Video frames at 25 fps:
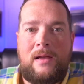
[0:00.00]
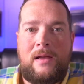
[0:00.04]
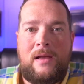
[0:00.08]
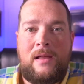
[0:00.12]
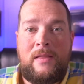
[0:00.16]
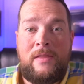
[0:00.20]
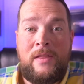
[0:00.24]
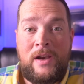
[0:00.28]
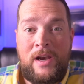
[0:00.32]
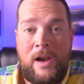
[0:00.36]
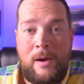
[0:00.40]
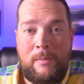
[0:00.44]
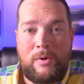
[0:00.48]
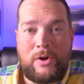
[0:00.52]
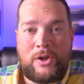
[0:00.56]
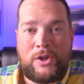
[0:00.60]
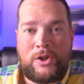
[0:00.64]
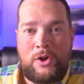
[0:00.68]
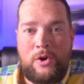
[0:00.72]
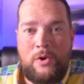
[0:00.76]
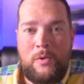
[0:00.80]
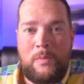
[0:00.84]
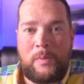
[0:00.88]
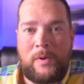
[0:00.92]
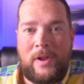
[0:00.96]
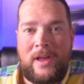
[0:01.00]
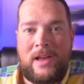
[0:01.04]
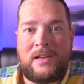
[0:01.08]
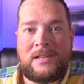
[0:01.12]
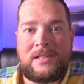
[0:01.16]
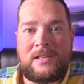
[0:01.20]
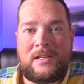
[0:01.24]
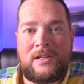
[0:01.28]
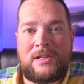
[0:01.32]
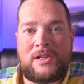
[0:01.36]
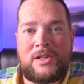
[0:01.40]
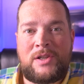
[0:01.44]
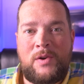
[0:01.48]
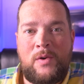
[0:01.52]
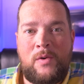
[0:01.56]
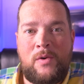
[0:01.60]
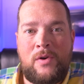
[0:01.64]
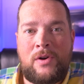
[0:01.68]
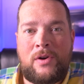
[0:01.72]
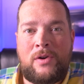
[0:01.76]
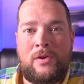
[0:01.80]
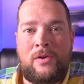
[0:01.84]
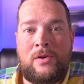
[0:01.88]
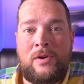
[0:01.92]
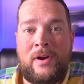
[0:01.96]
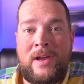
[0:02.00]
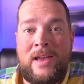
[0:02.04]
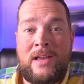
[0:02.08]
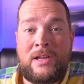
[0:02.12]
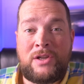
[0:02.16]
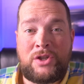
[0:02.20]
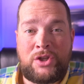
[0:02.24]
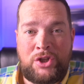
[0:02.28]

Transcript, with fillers: The number two place to snorkel is